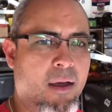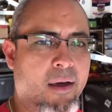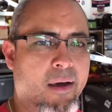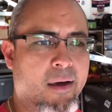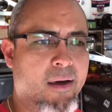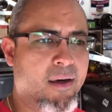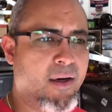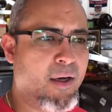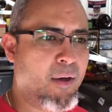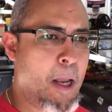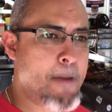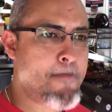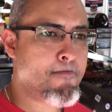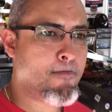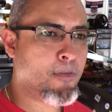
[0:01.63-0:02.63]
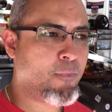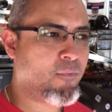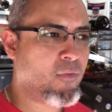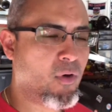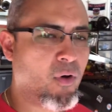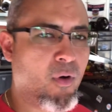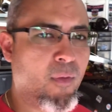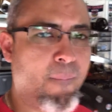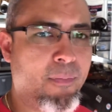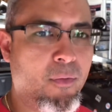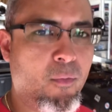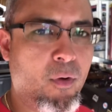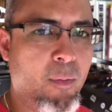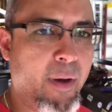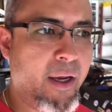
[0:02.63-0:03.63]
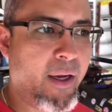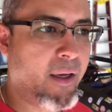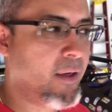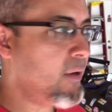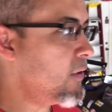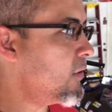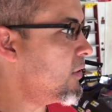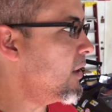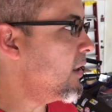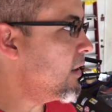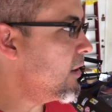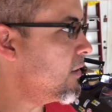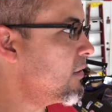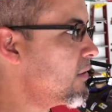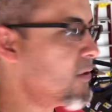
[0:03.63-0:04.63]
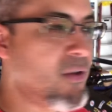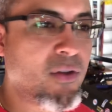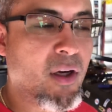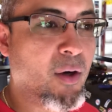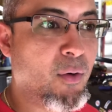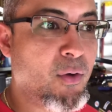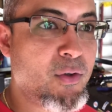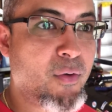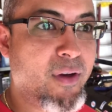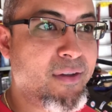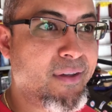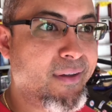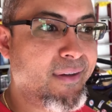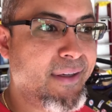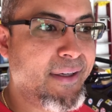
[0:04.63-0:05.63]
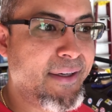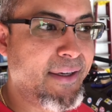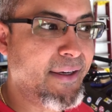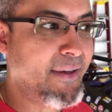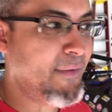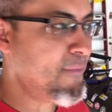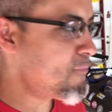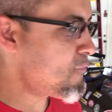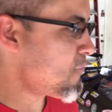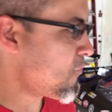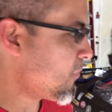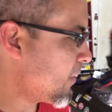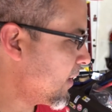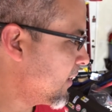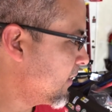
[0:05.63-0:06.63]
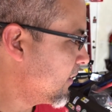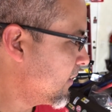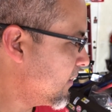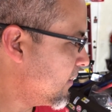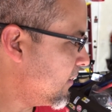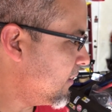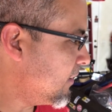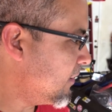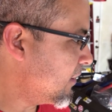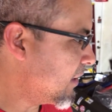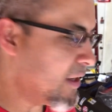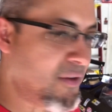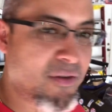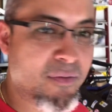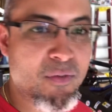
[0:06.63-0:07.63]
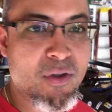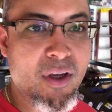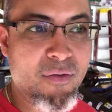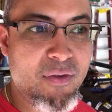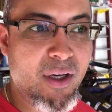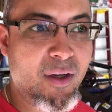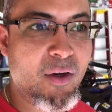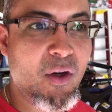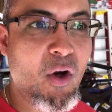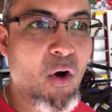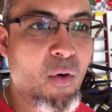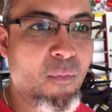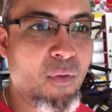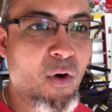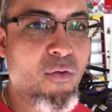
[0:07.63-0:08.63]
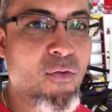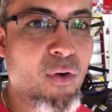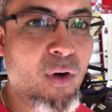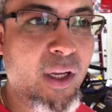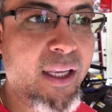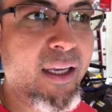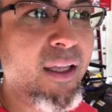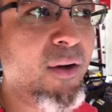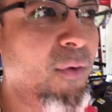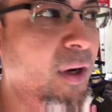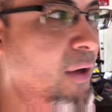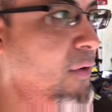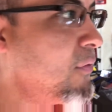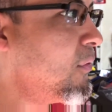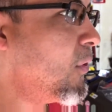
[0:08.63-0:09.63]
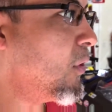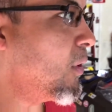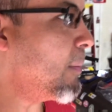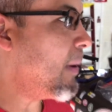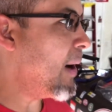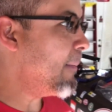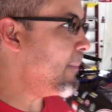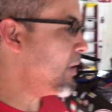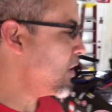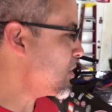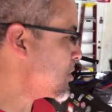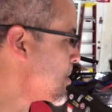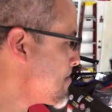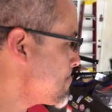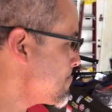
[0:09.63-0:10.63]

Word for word: All right, so we're back here at Star Wars Racing again. Uh, getting some stuff done, hopefully getting ready for Palm Beach.